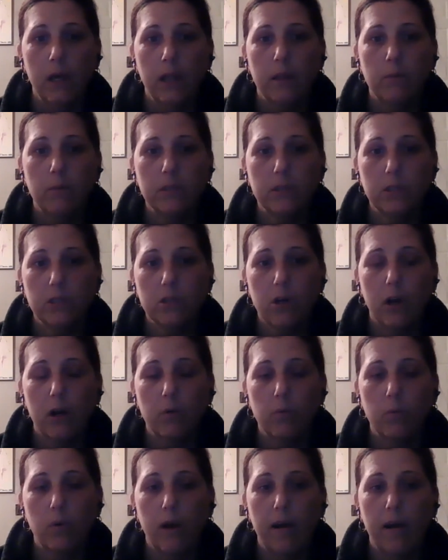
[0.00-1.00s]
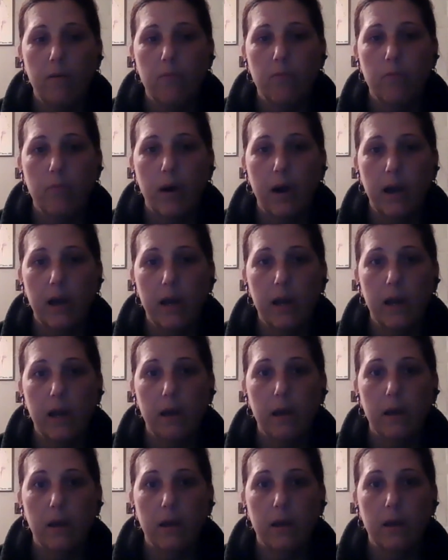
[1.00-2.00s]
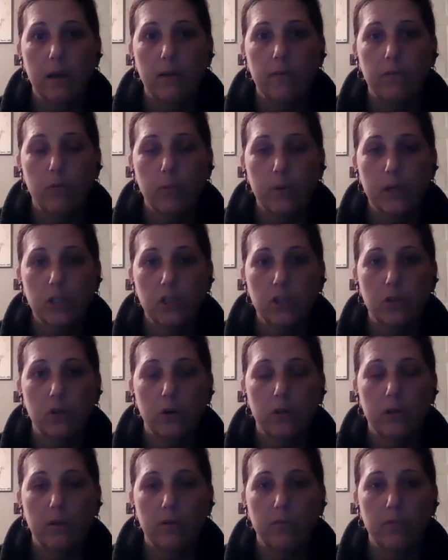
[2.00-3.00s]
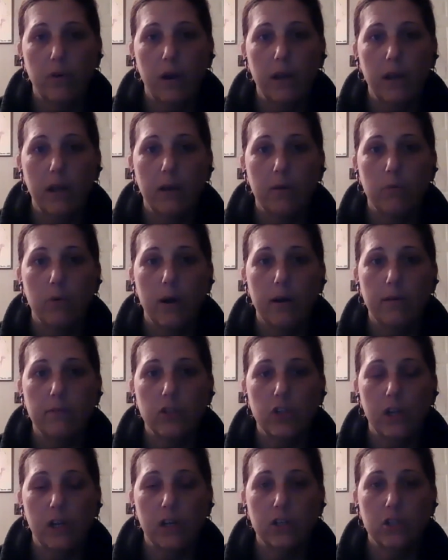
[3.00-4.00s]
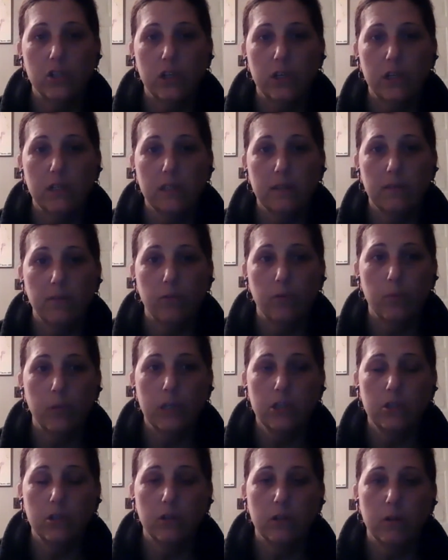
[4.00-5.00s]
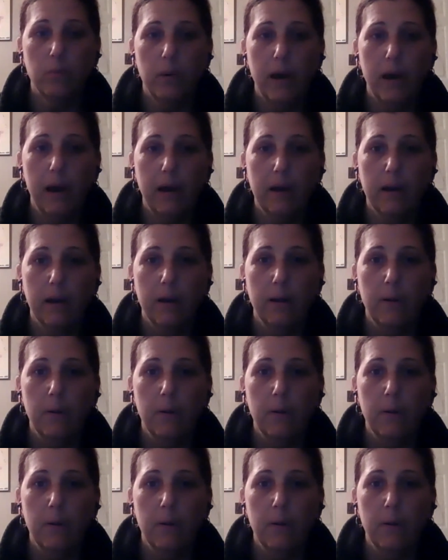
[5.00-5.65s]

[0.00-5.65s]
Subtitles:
The business card will have my information on the front. It will have Jane and Janie's information on the back.